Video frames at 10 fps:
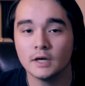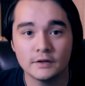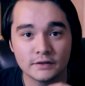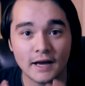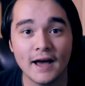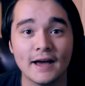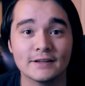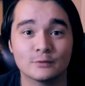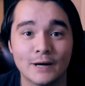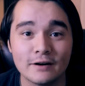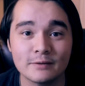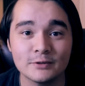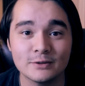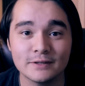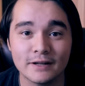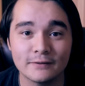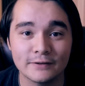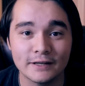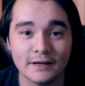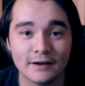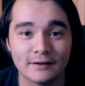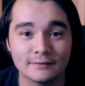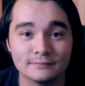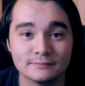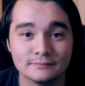So guys, welcome to another video.